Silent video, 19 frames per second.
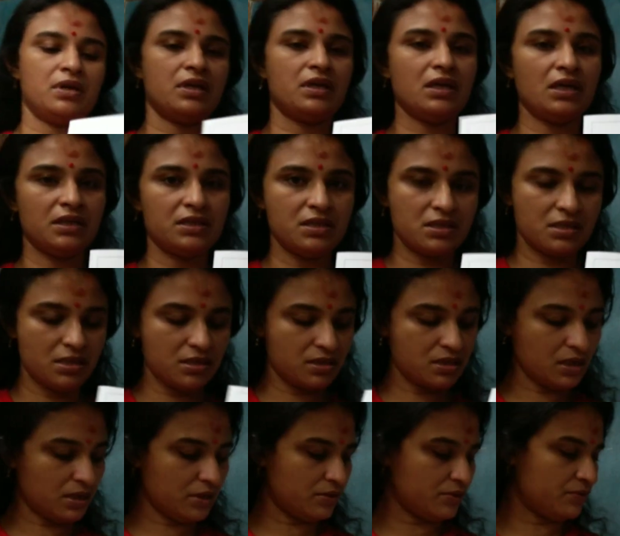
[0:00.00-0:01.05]
Here this is
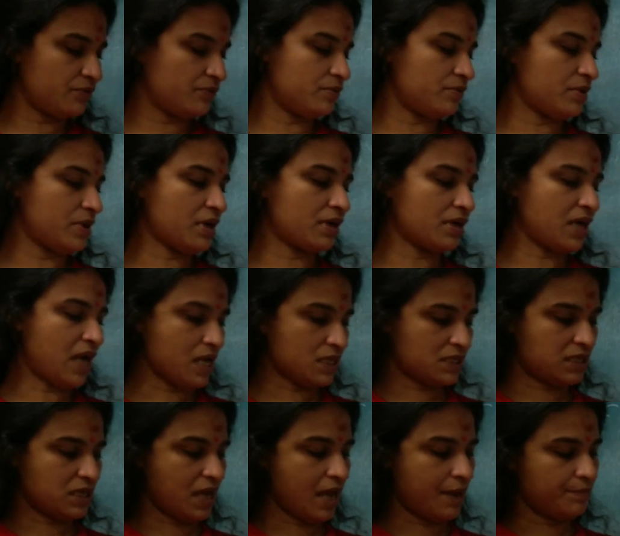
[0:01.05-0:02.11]
a
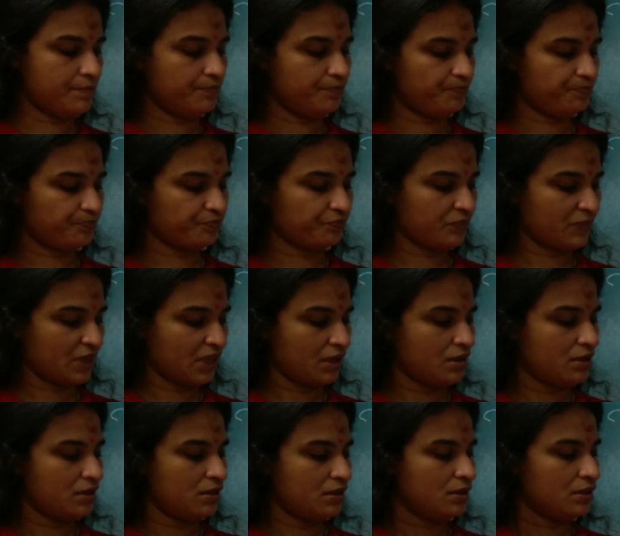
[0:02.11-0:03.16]
glass slab.
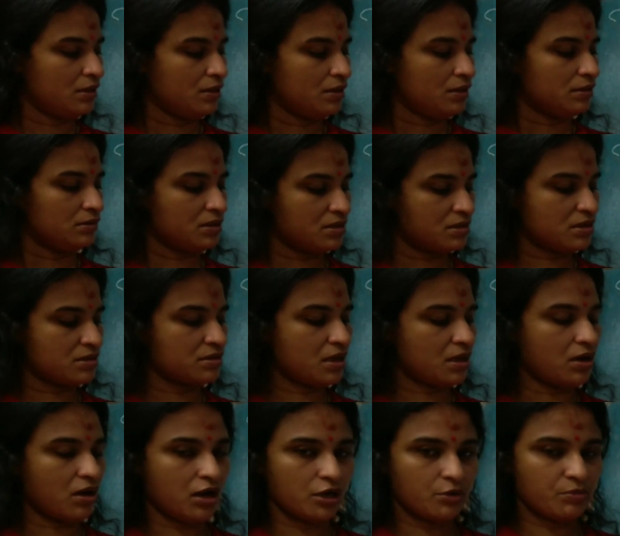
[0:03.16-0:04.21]
This is a
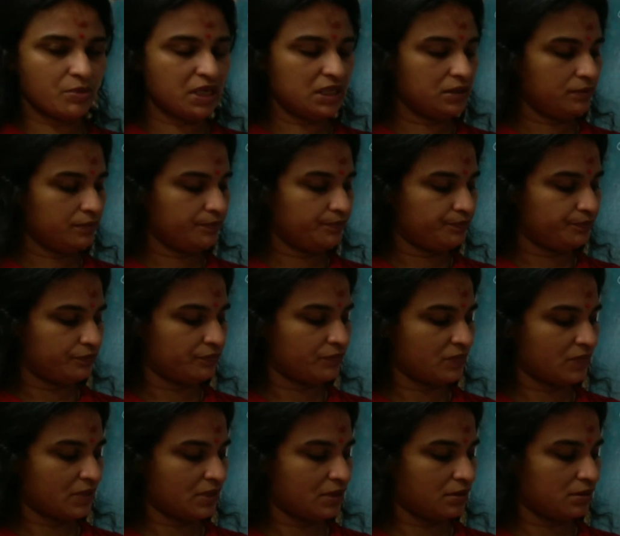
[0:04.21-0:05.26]
normal.
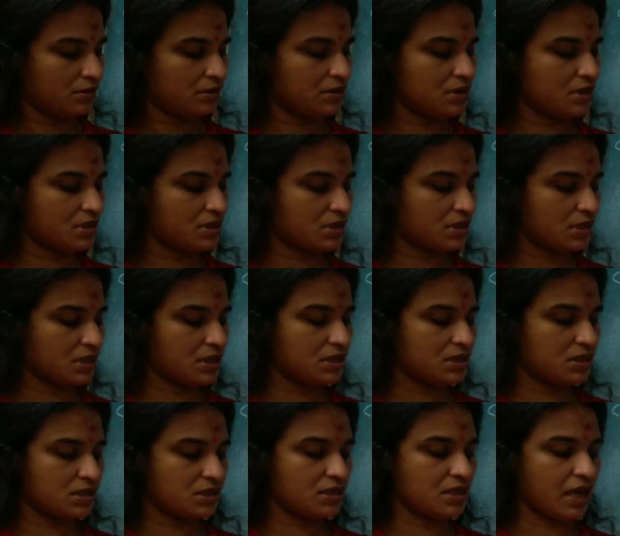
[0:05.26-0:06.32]
This
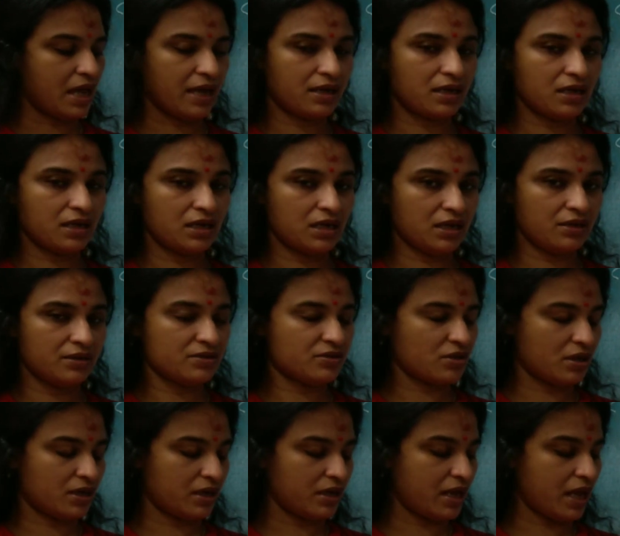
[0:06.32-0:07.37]
is
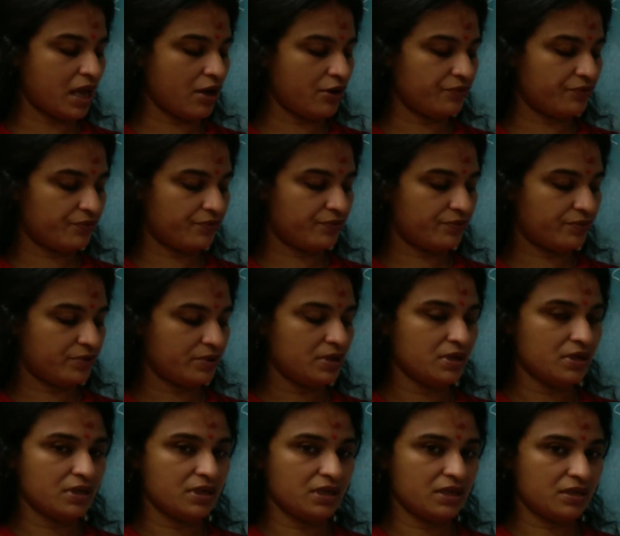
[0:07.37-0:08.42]
the ray of
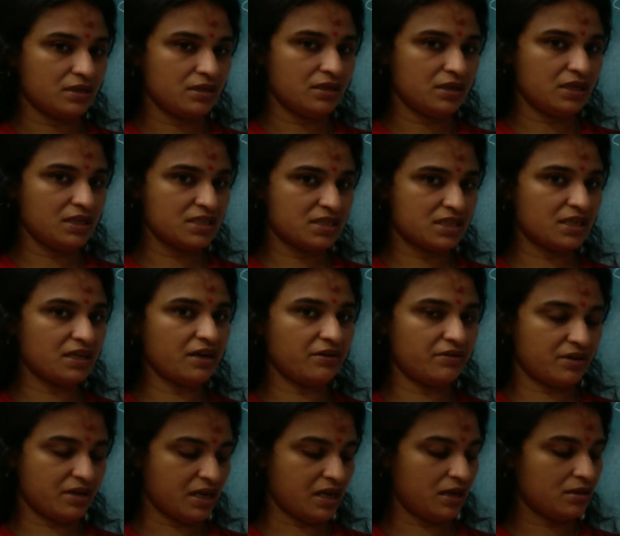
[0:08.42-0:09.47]

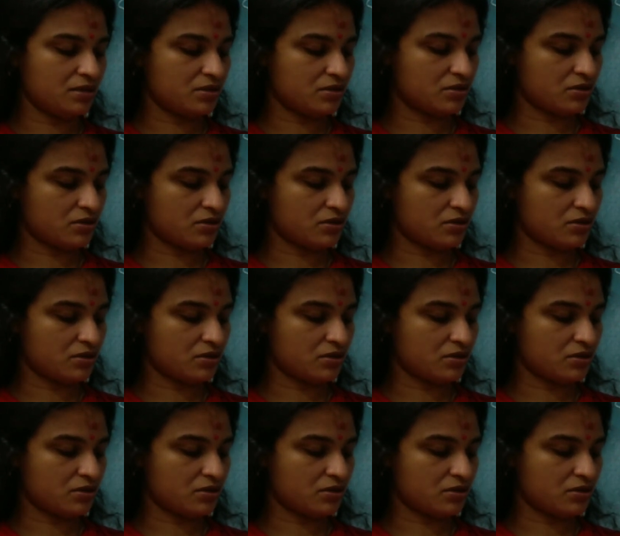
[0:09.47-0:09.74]
incident ray,